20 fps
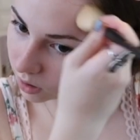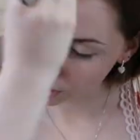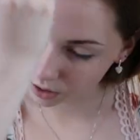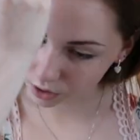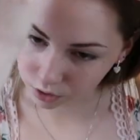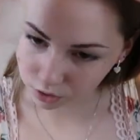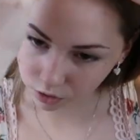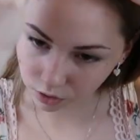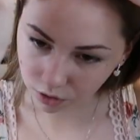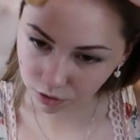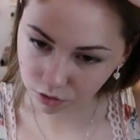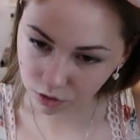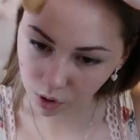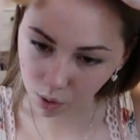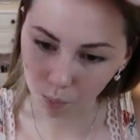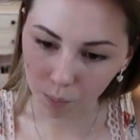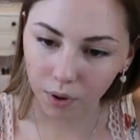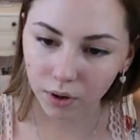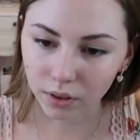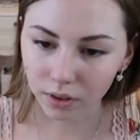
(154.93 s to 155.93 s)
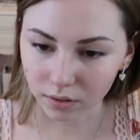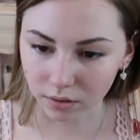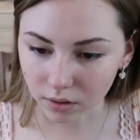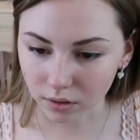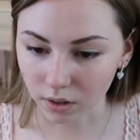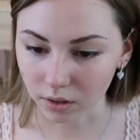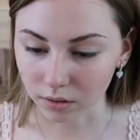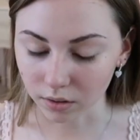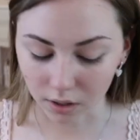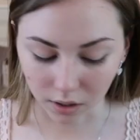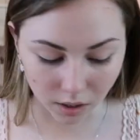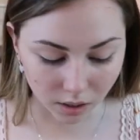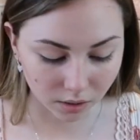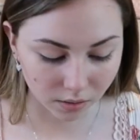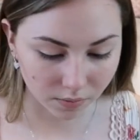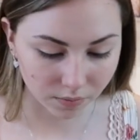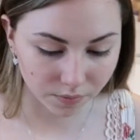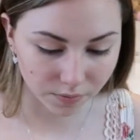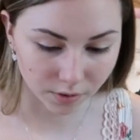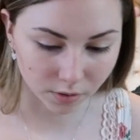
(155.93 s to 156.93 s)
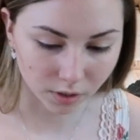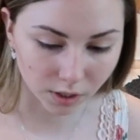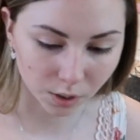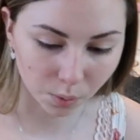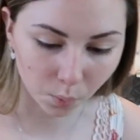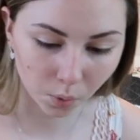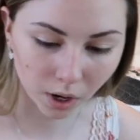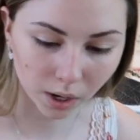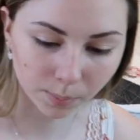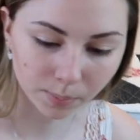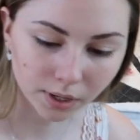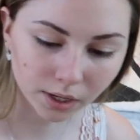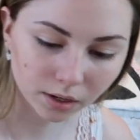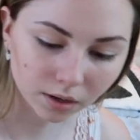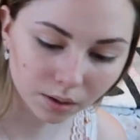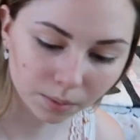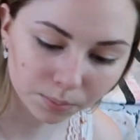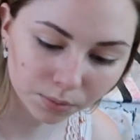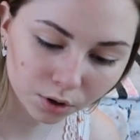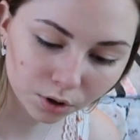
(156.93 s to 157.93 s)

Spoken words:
I usually don't wear this unless I like feel like wearing makeup